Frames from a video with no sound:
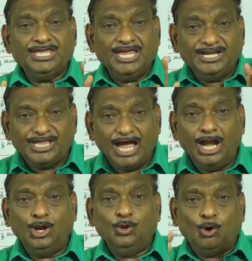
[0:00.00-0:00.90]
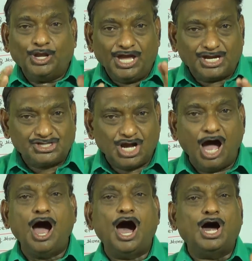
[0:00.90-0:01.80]
in the lower
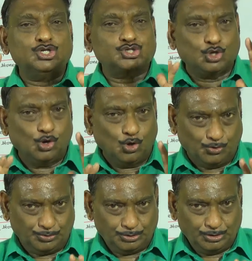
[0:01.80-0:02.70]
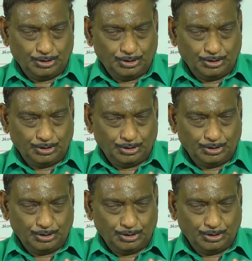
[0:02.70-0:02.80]
jaw also.